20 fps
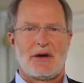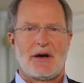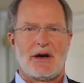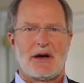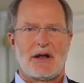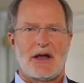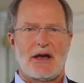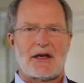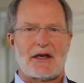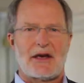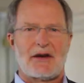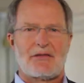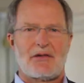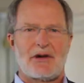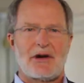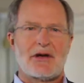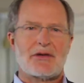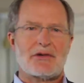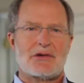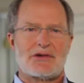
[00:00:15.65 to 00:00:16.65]
Unlike
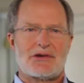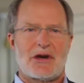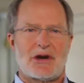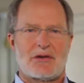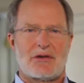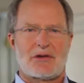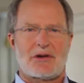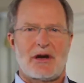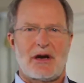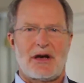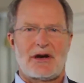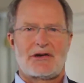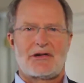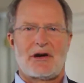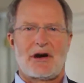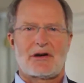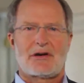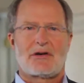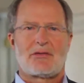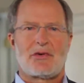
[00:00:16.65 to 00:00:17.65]
every other general
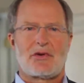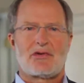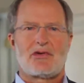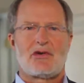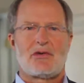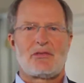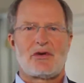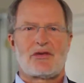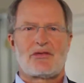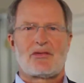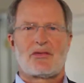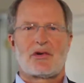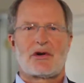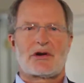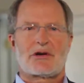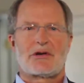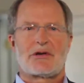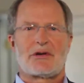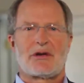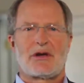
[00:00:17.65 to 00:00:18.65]
contractor with whom we've
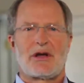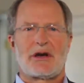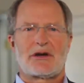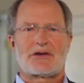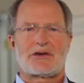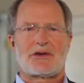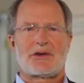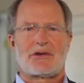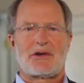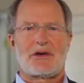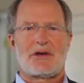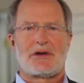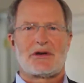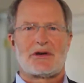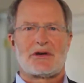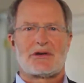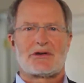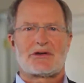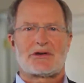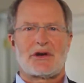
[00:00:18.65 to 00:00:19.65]
worked in the last 30
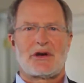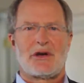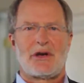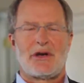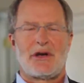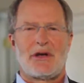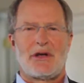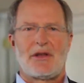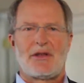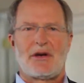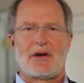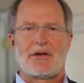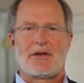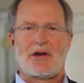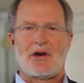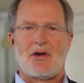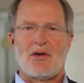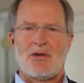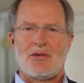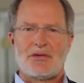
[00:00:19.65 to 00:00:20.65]
years, they're
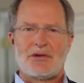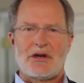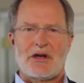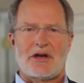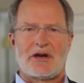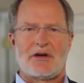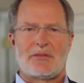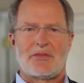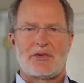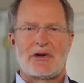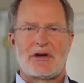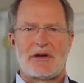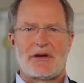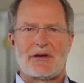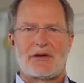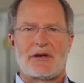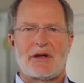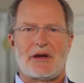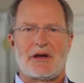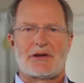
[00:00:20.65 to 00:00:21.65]
the only company
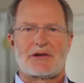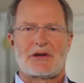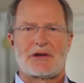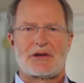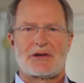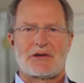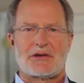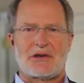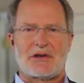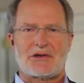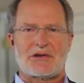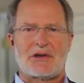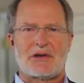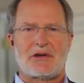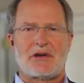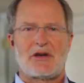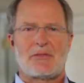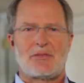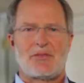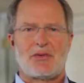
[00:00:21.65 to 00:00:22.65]
that has
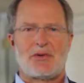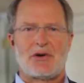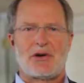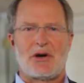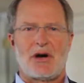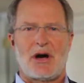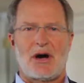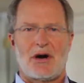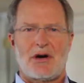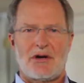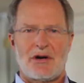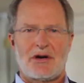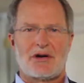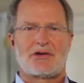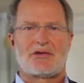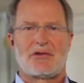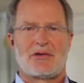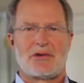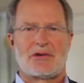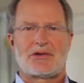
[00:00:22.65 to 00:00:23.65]
consistently put our
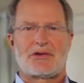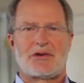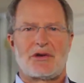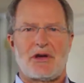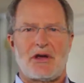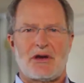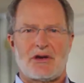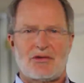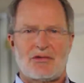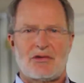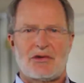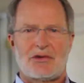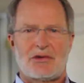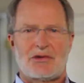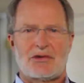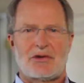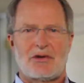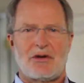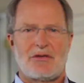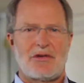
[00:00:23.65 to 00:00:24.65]
interests, the
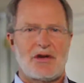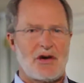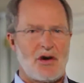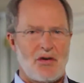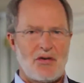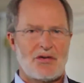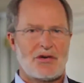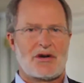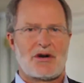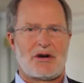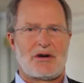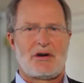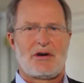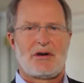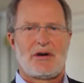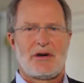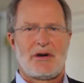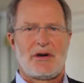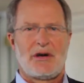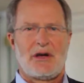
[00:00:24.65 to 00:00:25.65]
interests of the owner,
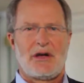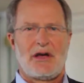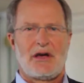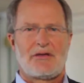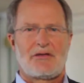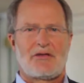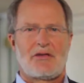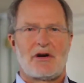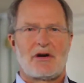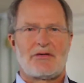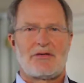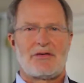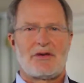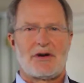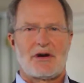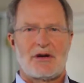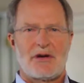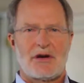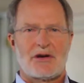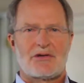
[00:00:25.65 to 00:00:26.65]
in front of
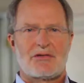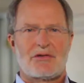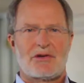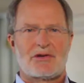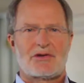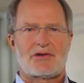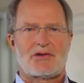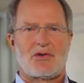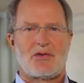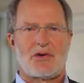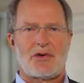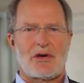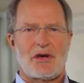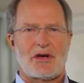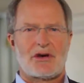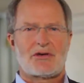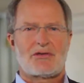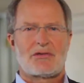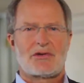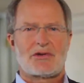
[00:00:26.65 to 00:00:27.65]
their interests or the
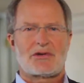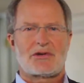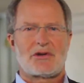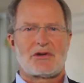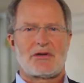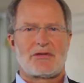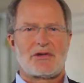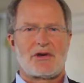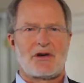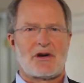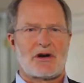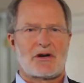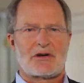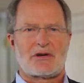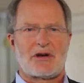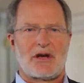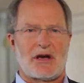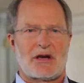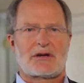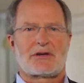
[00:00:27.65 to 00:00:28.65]
interests of the
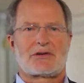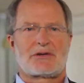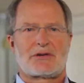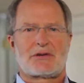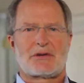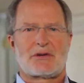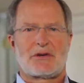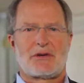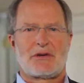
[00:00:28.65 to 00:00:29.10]
architects.